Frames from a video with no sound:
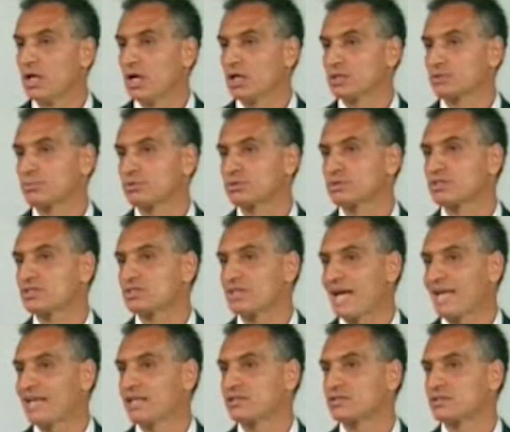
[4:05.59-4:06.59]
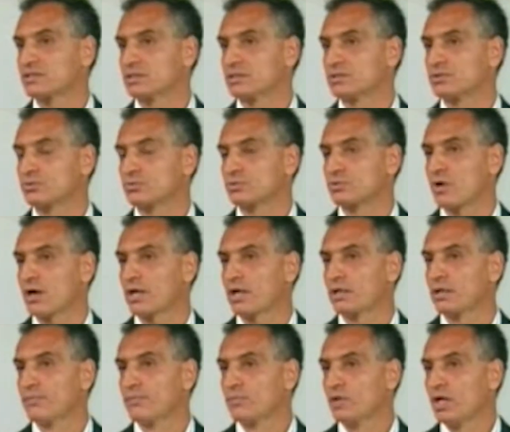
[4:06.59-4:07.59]
I suppose the challenge is to try
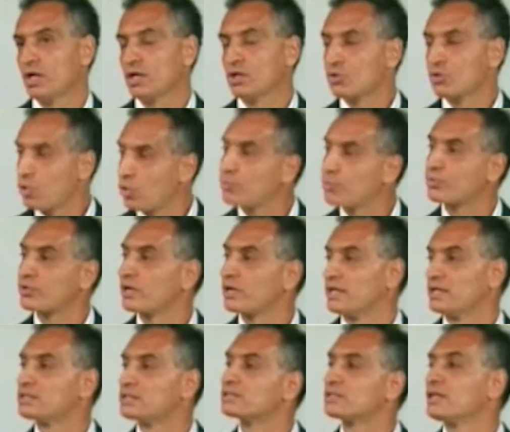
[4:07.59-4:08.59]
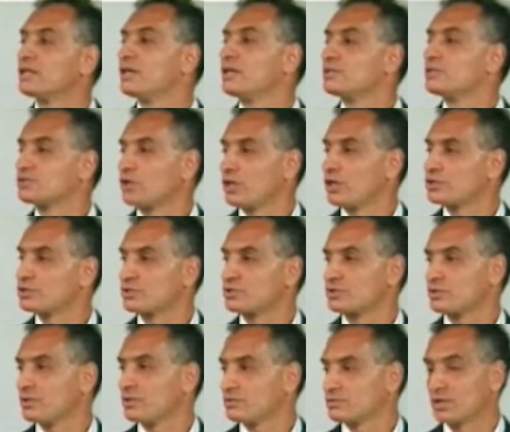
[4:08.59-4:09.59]
and incorporate such